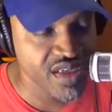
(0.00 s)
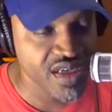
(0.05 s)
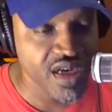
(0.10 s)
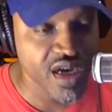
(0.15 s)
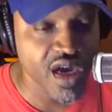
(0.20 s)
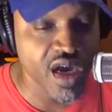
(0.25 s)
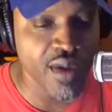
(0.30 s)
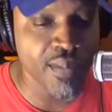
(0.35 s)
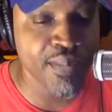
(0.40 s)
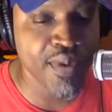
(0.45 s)

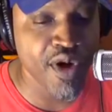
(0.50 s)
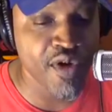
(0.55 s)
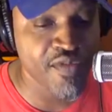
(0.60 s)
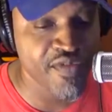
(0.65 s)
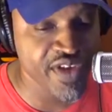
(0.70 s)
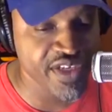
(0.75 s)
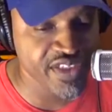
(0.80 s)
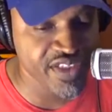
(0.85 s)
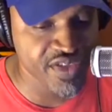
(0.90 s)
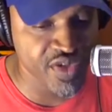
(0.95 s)
a
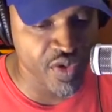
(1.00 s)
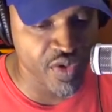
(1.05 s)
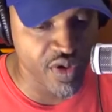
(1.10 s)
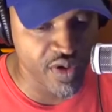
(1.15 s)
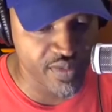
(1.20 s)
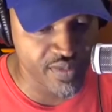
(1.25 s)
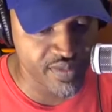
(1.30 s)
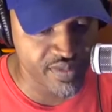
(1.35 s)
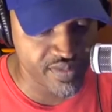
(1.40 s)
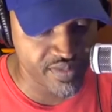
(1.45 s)
perfect storm,
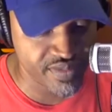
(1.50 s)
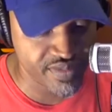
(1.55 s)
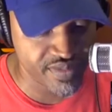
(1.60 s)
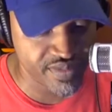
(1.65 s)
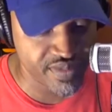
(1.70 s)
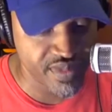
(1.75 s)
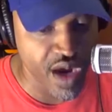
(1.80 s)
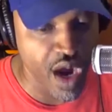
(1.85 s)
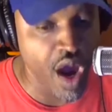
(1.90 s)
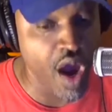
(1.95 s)

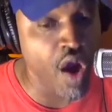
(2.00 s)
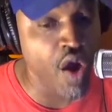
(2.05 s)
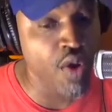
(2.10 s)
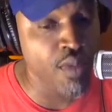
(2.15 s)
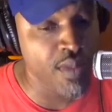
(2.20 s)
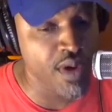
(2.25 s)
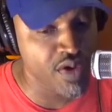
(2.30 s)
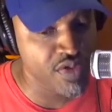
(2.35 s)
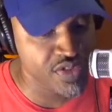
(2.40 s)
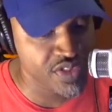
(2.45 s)

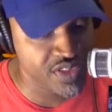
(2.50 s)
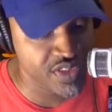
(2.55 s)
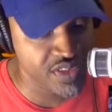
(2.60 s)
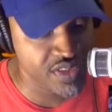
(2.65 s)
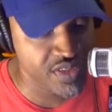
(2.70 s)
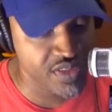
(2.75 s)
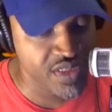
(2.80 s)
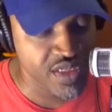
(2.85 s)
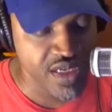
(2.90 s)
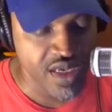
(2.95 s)
almost,
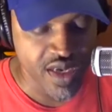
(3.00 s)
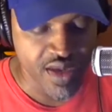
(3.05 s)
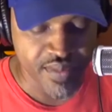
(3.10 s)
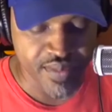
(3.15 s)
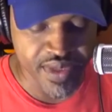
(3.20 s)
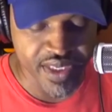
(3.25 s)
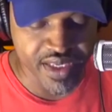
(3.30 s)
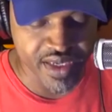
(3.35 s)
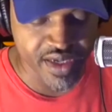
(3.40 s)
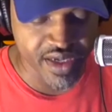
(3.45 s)

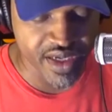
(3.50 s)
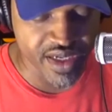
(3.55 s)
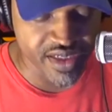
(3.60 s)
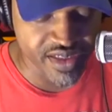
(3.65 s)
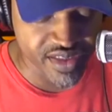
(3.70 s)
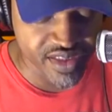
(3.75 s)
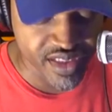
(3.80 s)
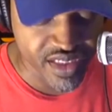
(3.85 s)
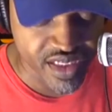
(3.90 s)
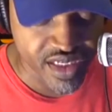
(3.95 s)

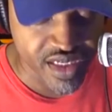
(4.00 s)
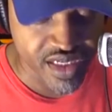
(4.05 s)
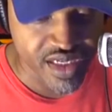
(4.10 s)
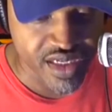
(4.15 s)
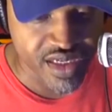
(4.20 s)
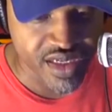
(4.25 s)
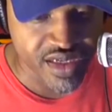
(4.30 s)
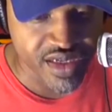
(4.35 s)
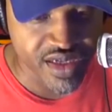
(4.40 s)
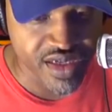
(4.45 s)
because
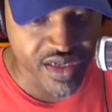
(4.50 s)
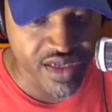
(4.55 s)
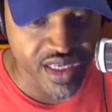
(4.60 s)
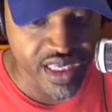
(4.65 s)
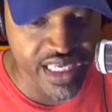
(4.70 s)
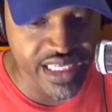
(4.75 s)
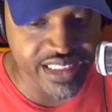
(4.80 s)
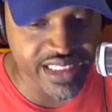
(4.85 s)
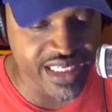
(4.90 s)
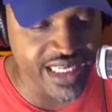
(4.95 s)

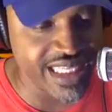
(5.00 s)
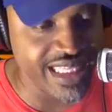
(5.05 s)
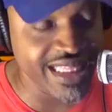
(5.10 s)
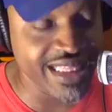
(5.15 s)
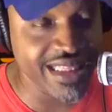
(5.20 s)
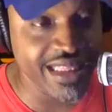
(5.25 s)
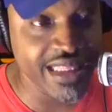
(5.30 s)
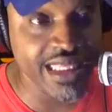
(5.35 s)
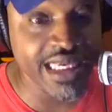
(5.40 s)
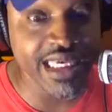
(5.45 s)
he's an
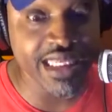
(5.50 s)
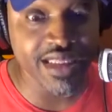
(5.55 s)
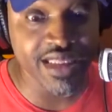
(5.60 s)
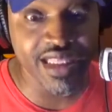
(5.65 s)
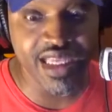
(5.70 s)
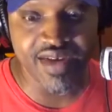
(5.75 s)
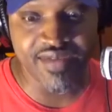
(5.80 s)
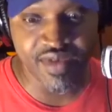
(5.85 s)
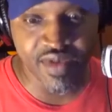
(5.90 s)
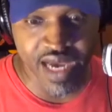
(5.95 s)
elite
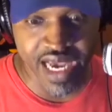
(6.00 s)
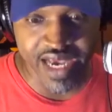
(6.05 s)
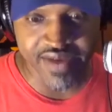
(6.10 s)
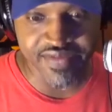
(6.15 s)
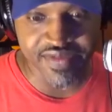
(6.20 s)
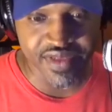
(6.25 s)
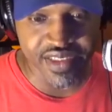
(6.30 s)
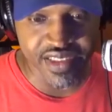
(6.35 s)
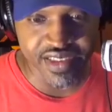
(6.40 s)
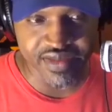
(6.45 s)
level
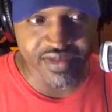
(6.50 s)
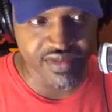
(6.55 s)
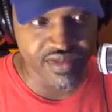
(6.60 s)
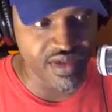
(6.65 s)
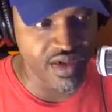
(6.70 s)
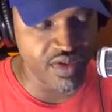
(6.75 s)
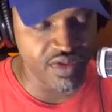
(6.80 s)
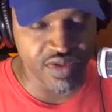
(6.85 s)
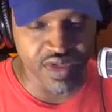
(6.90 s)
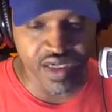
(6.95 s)
athlete
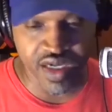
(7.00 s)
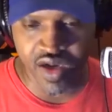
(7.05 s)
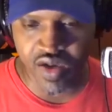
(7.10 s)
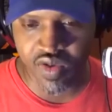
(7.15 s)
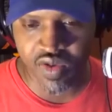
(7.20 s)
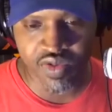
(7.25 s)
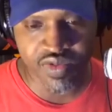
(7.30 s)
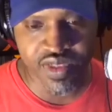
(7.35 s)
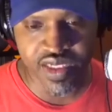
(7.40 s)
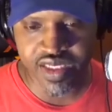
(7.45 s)
on a
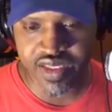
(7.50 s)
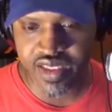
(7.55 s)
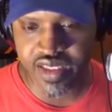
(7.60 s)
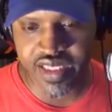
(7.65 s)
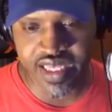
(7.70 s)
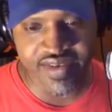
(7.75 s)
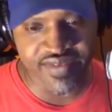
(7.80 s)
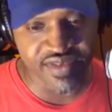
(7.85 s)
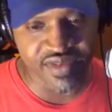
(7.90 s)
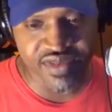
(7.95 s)
whole nother
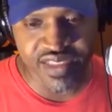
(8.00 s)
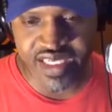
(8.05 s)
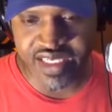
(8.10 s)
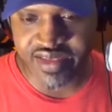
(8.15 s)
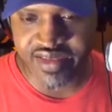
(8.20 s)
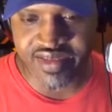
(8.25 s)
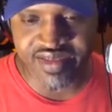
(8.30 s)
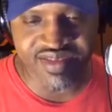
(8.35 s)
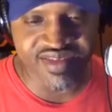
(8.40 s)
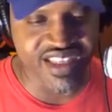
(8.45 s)
level
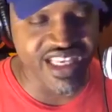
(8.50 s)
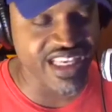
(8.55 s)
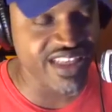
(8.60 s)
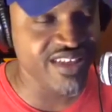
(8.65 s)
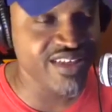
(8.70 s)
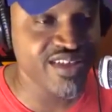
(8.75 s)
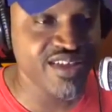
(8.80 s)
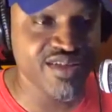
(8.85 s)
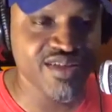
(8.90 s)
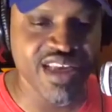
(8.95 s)
than
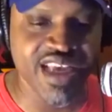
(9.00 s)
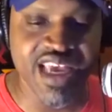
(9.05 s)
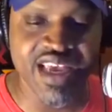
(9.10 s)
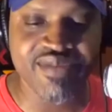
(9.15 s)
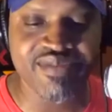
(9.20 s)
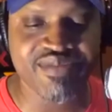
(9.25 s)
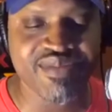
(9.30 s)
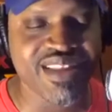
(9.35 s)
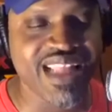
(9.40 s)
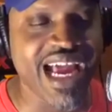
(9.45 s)
at
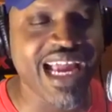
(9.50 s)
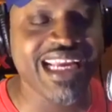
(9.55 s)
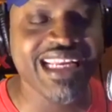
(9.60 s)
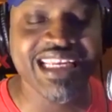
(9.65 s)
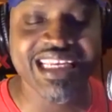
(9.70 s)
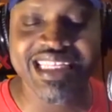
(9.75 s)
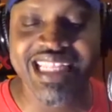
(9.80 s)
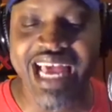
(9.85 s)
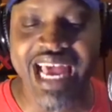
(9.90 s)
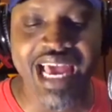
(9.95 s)

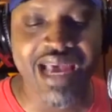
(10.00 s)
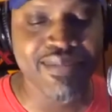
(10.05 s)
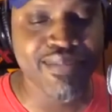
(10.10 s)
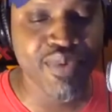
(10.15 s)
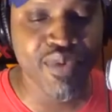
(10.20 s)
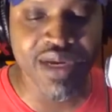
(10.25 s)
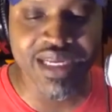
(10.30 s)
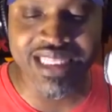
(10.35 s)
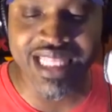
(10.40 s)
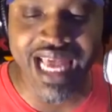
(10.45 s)

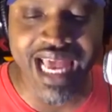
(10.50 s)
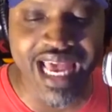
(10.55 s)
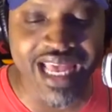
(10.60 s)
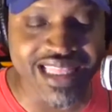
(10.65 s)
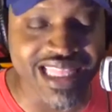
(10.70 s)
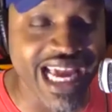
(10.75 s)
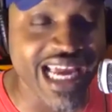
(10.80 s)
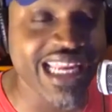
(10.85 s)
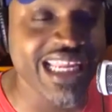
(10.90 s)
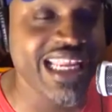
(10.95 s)

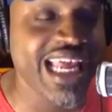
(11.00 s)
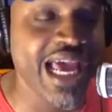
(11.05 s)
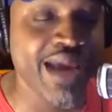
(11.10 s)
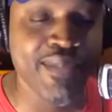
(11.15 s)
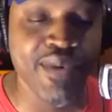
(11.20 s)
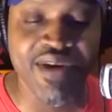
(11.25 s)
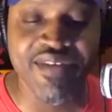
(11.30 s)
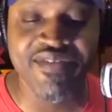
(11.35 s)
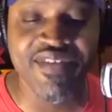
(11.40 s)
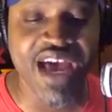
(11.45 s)

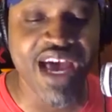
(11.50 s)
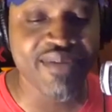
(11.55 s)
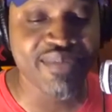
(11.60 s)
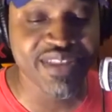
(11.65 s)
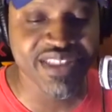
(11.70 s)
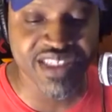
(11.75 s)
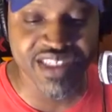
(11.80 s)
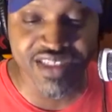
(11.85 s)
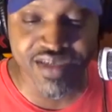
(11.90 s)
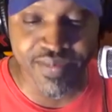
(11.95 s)

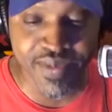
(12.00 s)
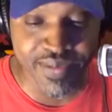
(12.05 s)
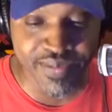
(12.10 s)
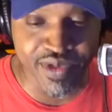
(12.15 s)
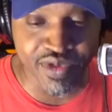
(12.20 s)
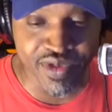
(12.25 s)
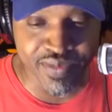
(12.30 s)
99.5% of the people on the